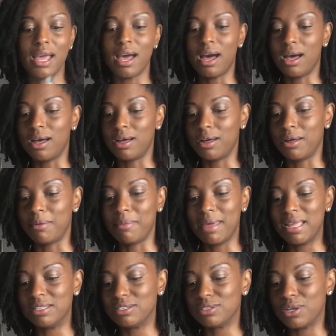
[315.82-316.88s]

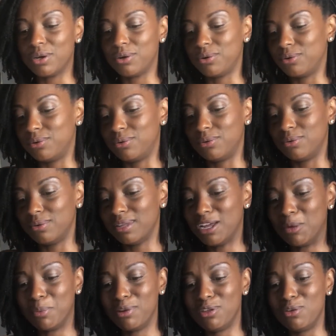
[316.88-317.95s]
And so
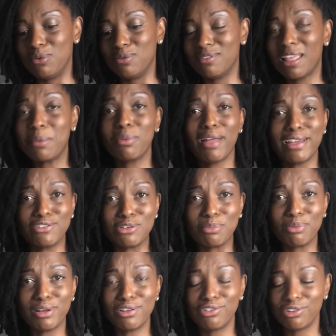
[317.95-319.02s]
helping you stabilize your
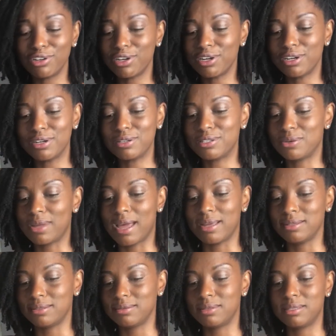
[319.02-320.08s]
blood sugar. So guys,
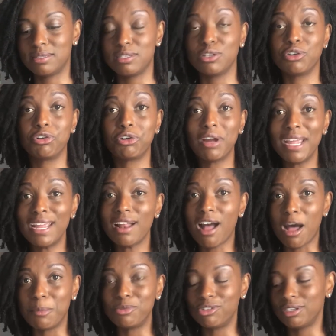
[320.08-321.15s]
this is a great
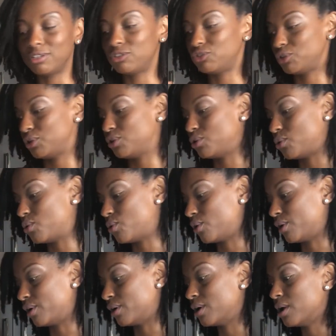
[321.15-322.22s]
option to
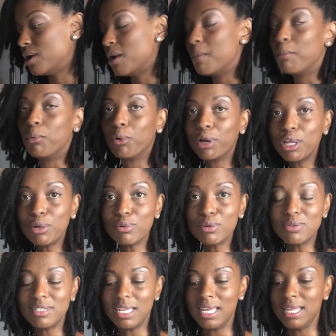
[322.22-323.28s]
your morning
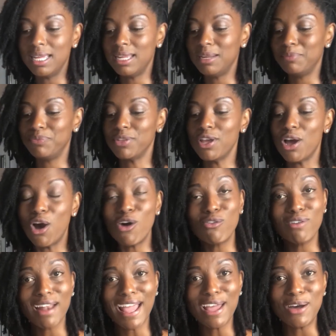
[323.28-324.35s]
routine,
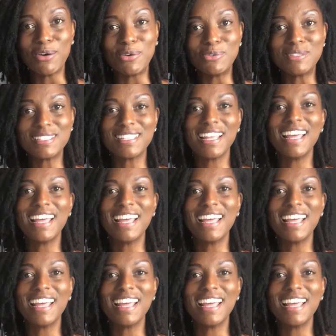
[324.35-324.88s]
overnight oats.